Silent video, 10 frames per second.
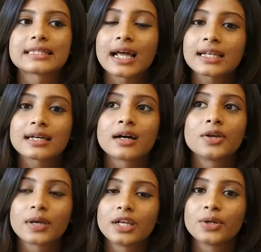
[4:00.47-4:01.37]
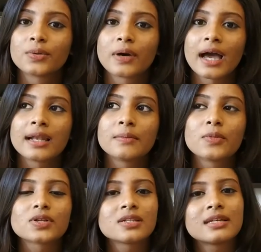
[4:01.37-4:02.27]
that you can do. And
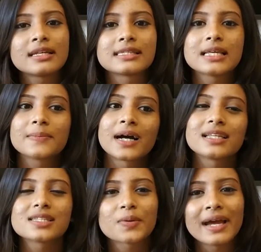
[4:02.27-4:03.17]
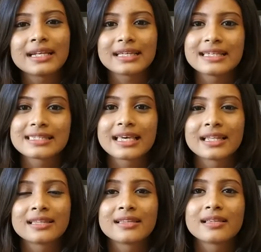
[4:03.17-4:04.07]
most of the reasoning part is quite easy,
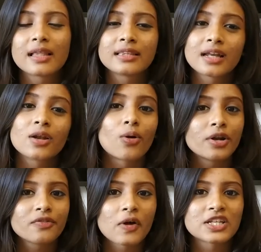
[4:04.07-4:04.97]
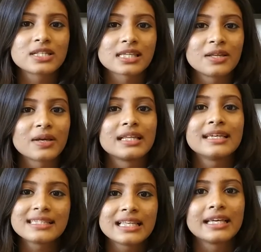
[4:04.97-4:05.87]
and there are a lot of questions and you can
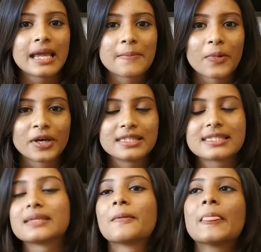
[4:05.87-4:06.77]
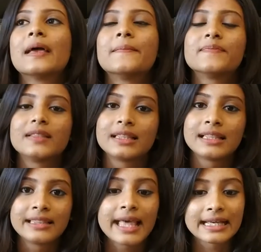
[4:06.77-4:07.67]
easily gain points.
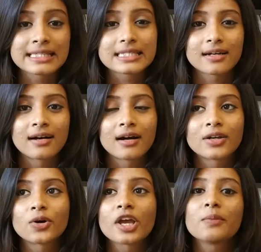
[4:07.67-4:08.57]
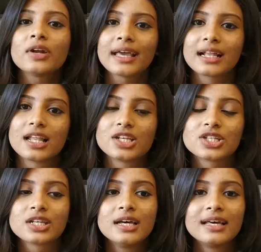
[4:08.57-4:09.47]
Next, talking about
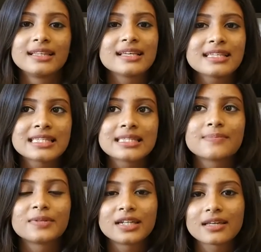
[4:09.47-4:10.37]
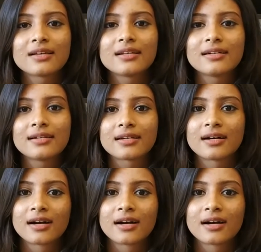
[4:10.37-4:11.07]
English. This particular